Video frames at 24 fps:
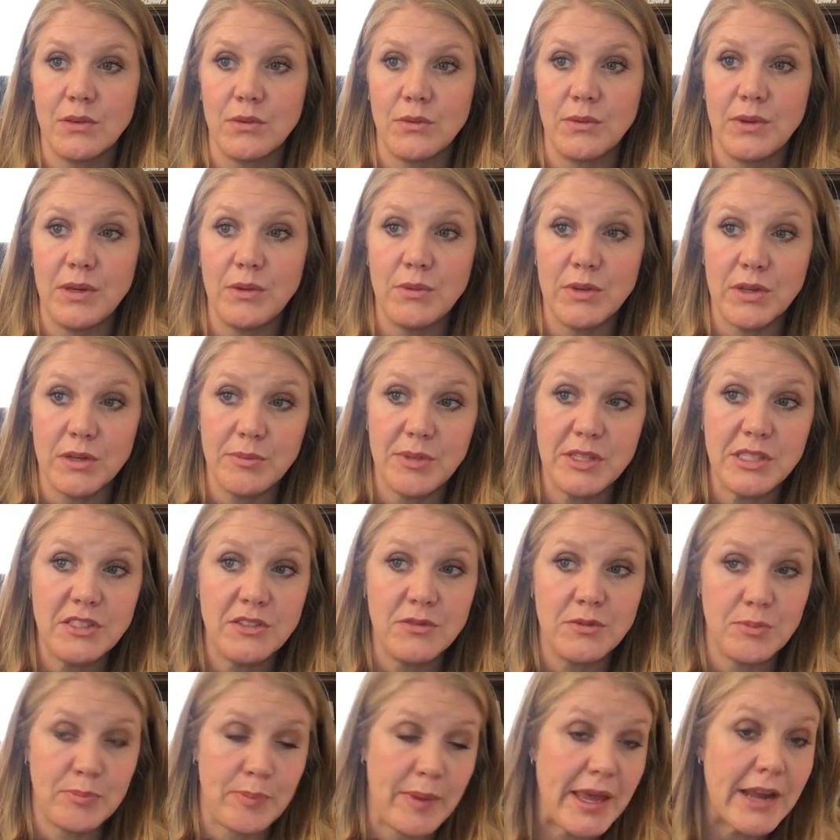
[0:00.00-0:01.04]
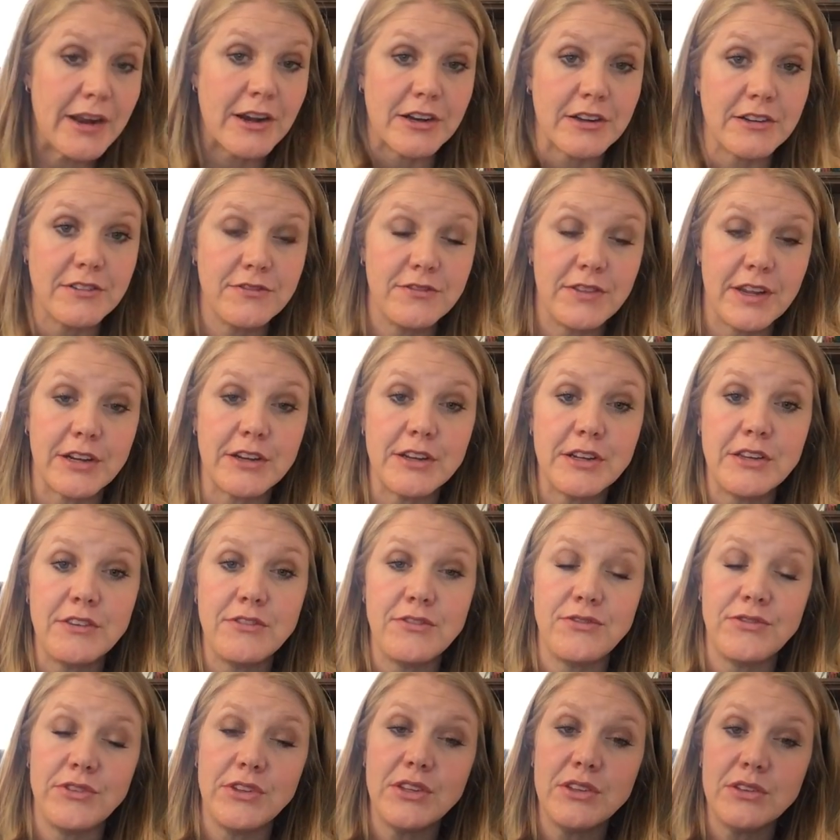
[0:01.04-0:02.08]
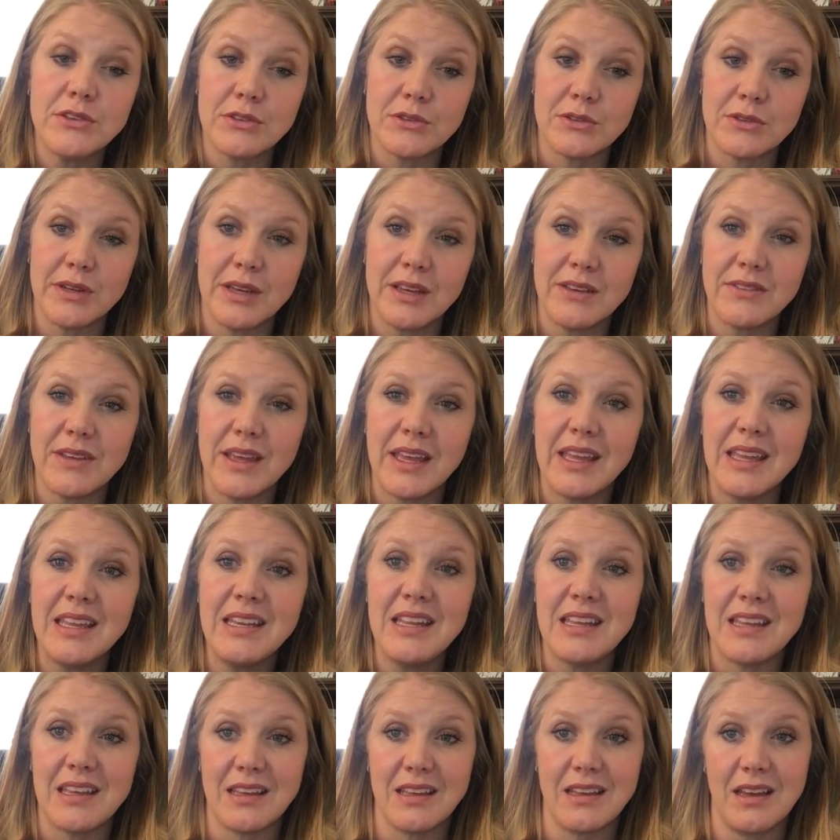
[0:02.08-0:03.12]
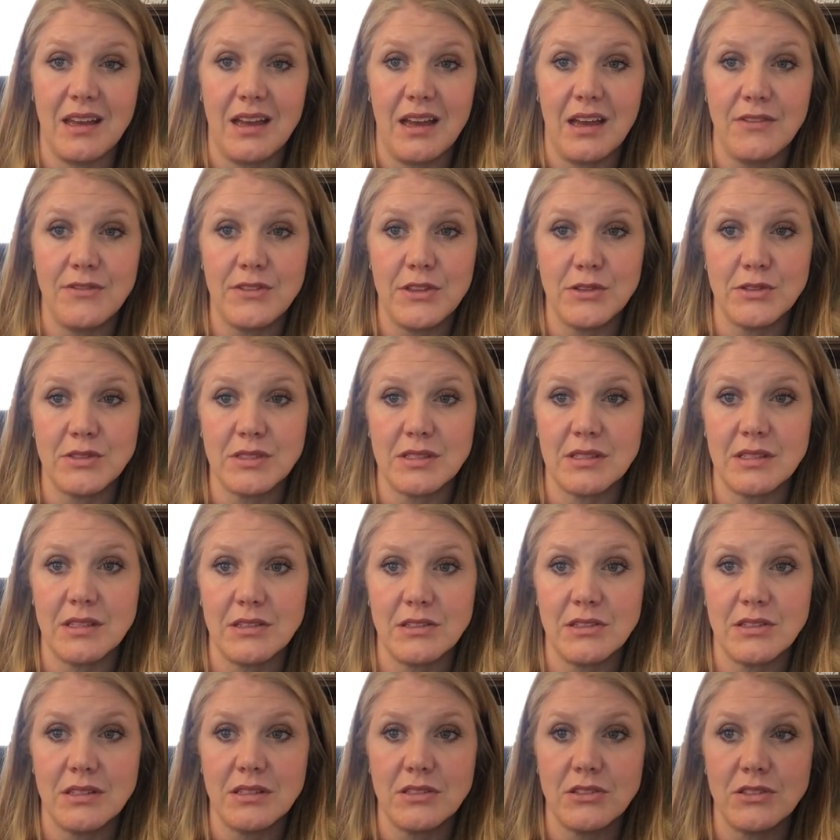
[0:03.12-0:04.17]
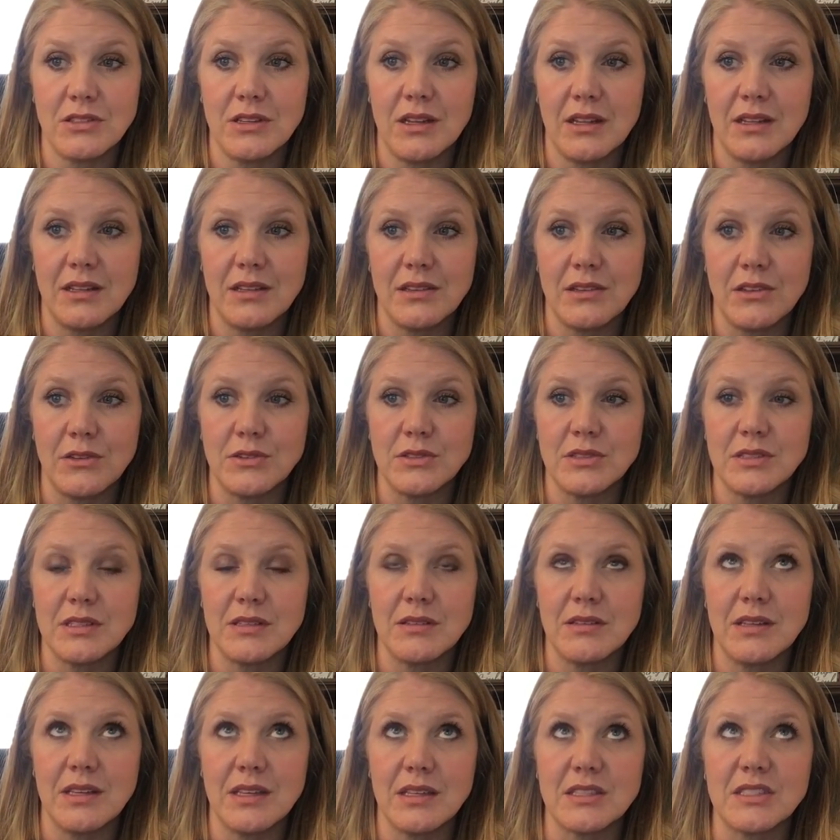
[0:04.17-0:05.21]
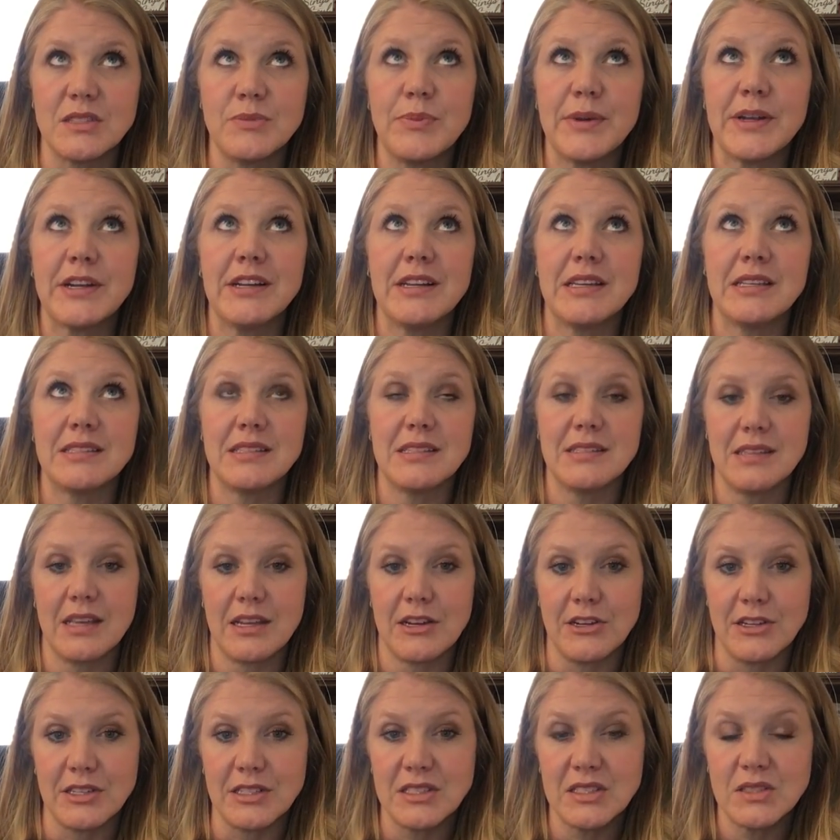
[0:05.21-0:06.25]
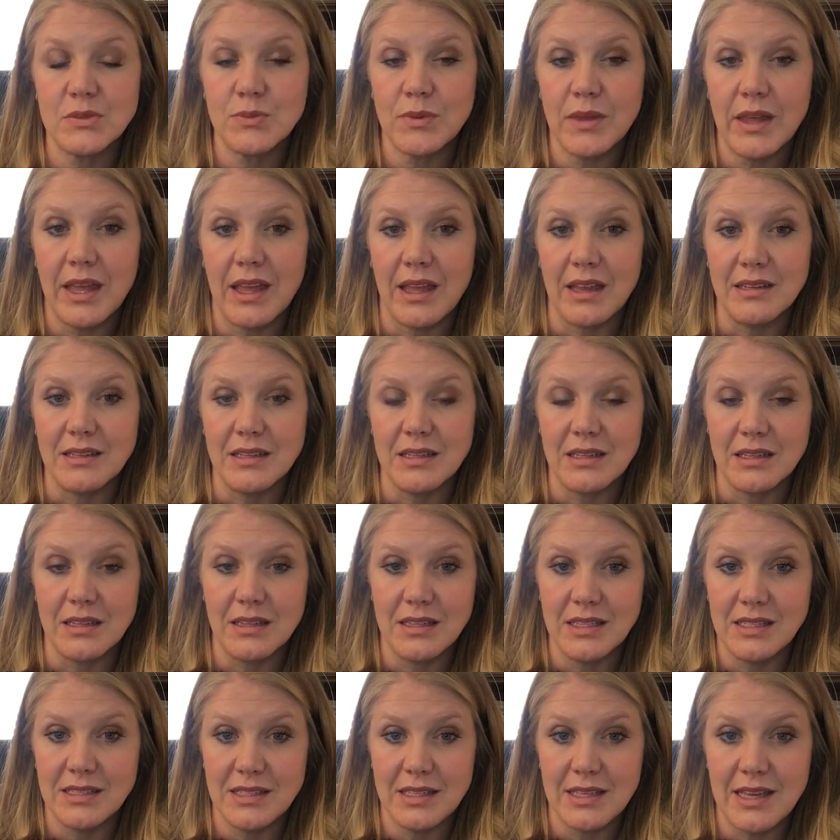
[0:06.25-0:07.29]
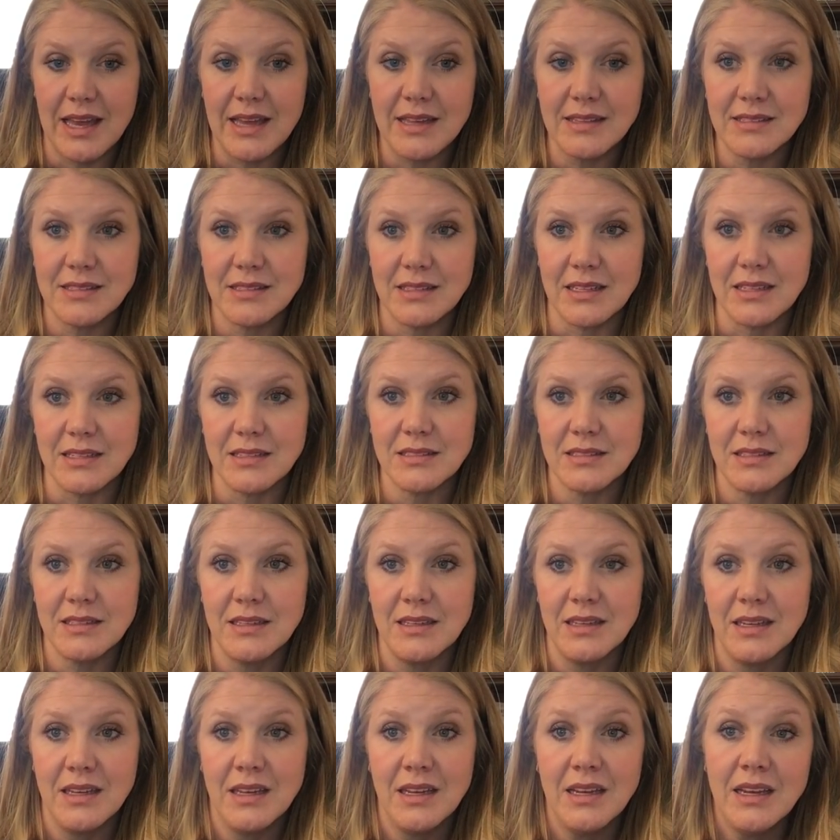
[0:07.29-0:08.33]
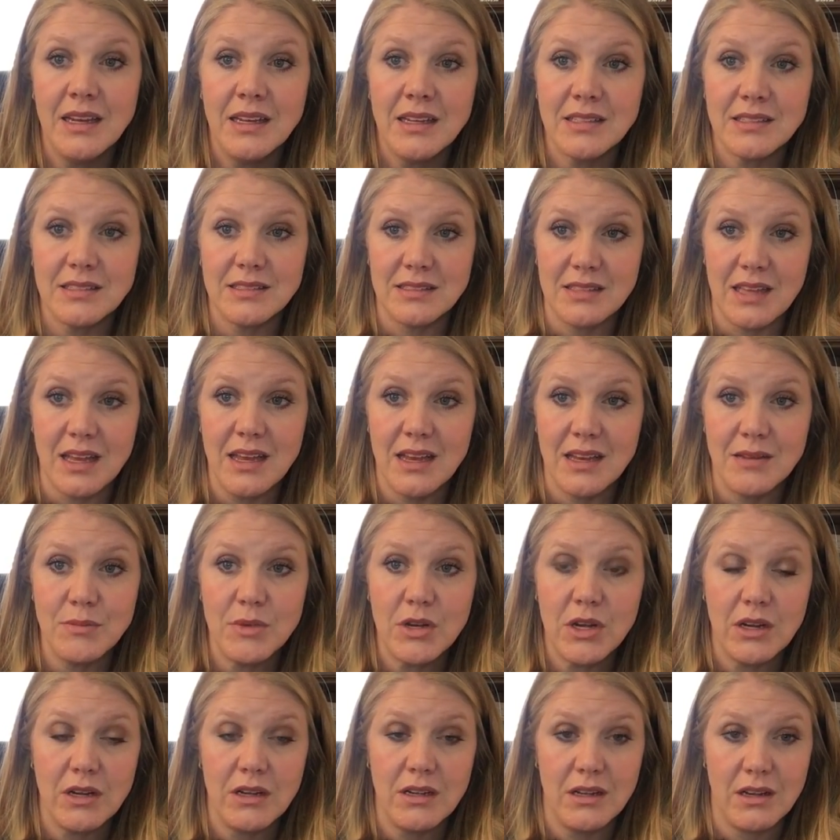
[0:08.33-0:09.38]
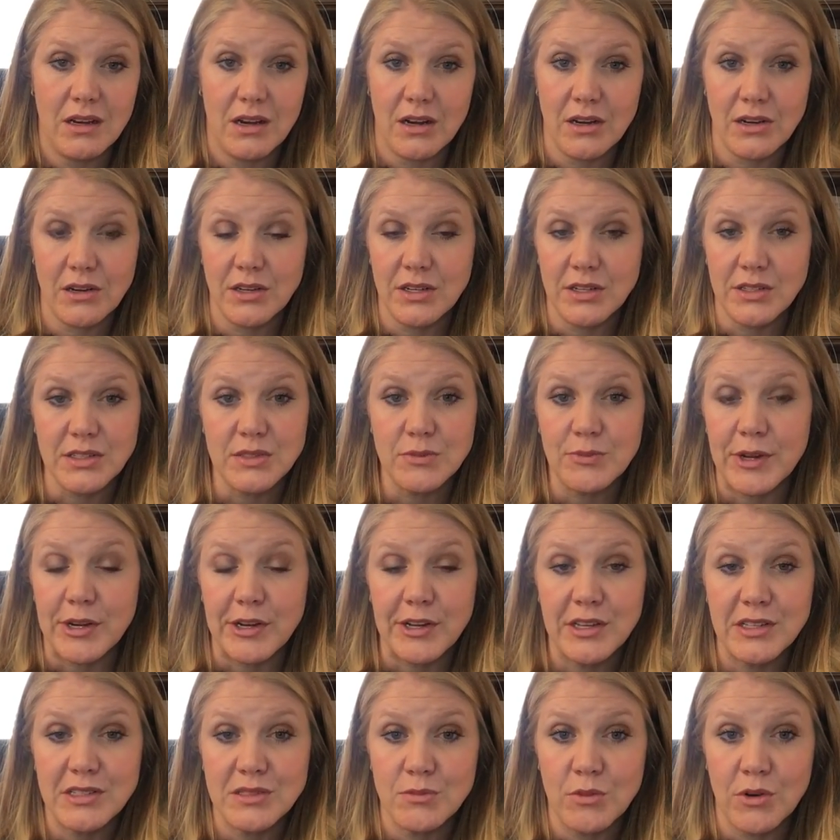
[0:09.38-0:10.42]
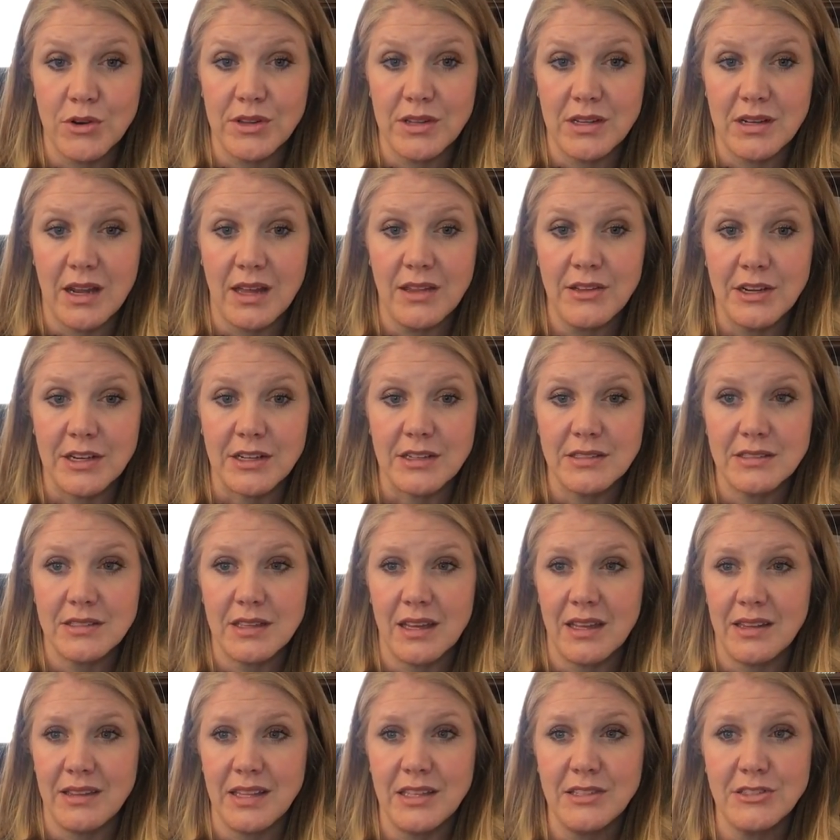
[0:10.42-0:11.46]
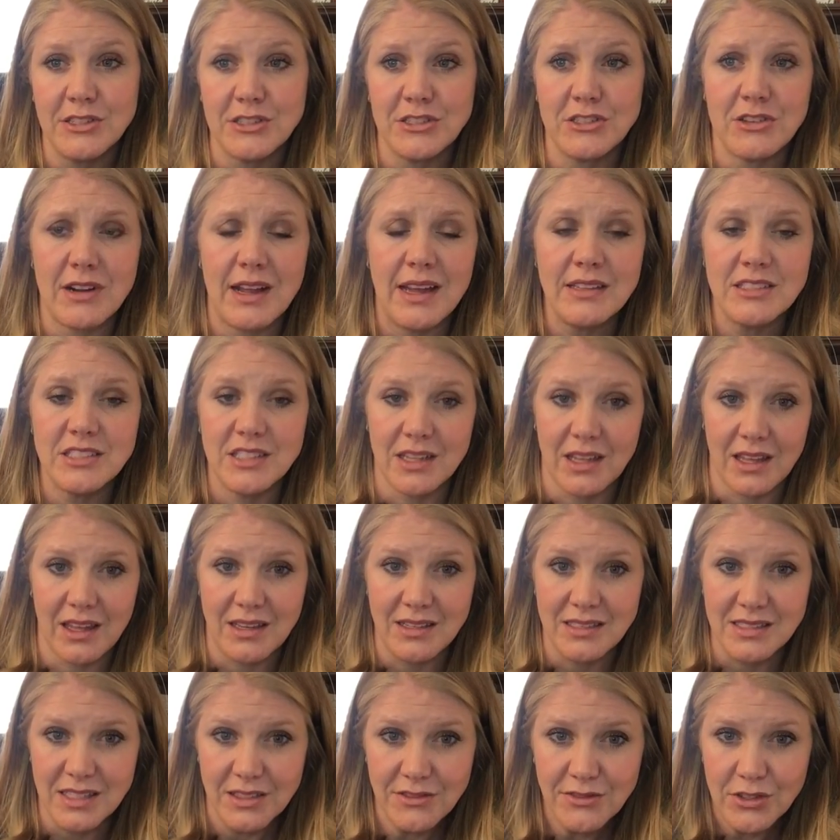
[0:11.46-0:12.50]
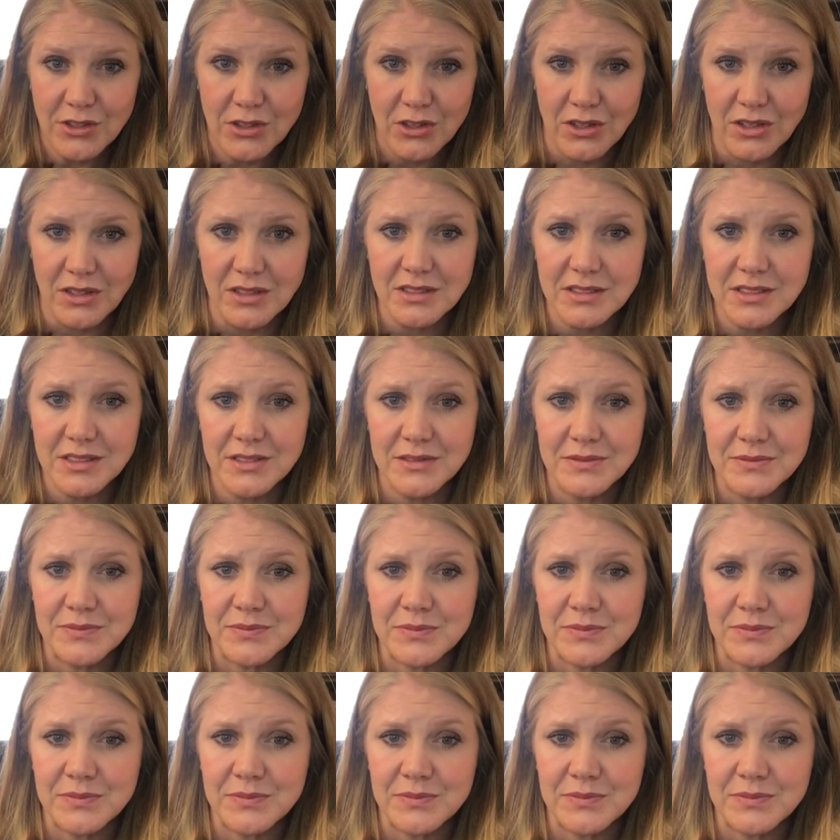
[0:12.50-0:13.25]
We will be spared very few, if any, of those experiences that are explained in Ecclesiastes. Some are going to experience more than others, and these are tragic and difficult.